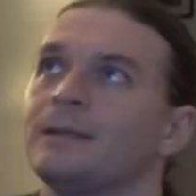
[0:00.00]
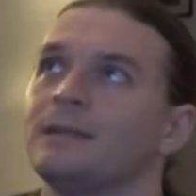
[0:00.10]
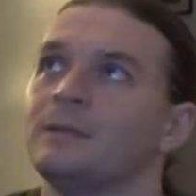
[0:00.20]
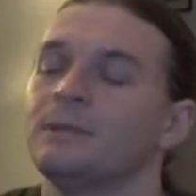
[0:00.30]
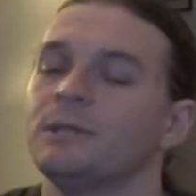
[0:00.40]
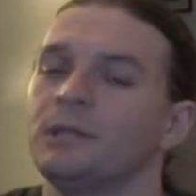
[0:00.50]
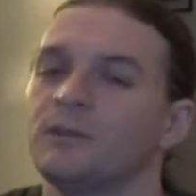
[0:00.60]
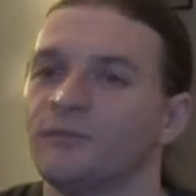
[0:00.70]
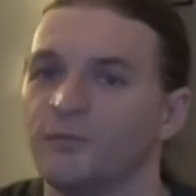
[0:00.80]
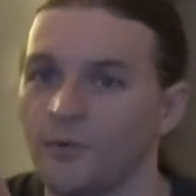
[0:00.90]
the ability
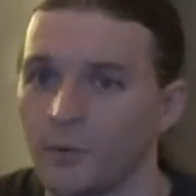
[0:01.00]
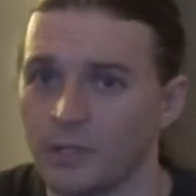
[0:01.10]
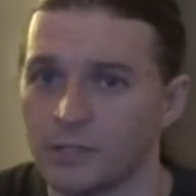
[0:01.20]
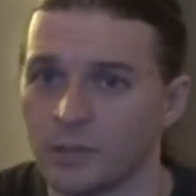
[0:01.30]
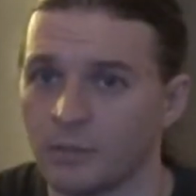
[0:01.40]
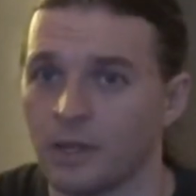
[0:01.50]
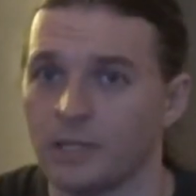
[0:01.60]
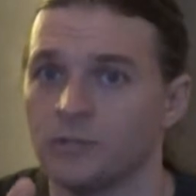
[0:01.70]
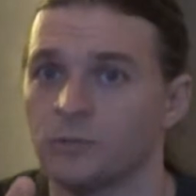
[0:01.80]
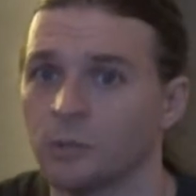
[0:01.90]
to focus our
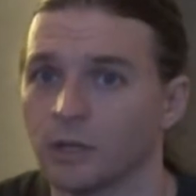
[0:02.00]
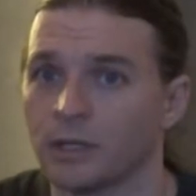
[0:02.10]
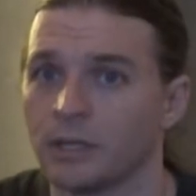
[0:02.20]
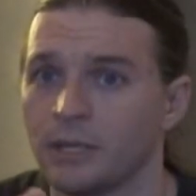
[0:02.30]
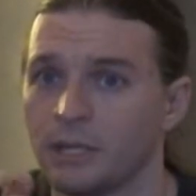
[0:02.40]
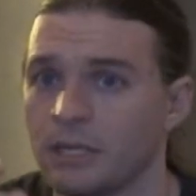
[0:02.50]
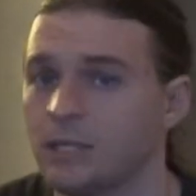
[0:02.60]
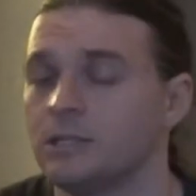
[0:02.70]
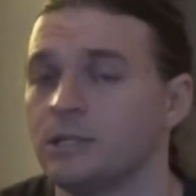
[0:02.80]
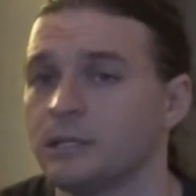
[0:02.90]
body's work
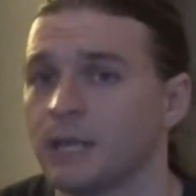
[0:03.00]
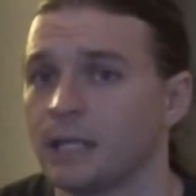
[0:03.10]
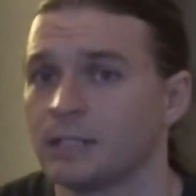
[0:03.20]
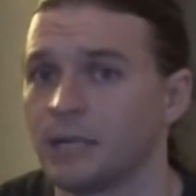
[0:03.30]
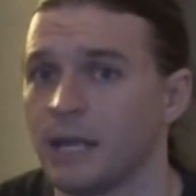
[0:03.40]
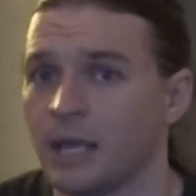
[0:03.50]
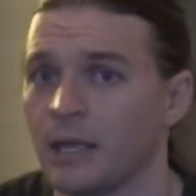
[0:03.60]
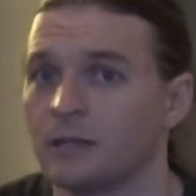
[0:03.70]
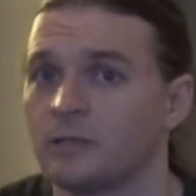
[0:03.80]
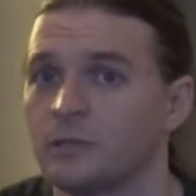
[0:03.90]
into the task at
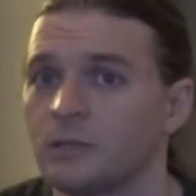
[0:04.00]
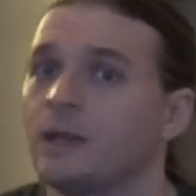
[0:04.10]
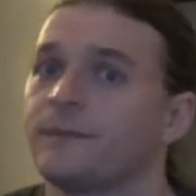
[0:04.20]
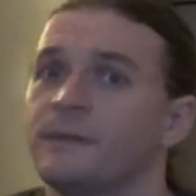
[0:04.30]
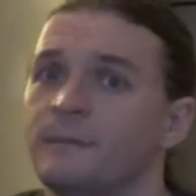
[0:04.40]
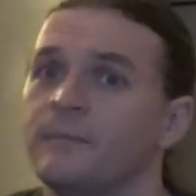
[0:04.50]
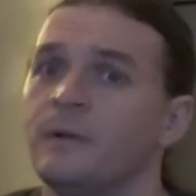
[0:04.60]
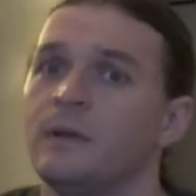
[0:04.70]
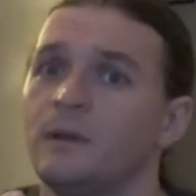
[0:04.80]
hand, to cut them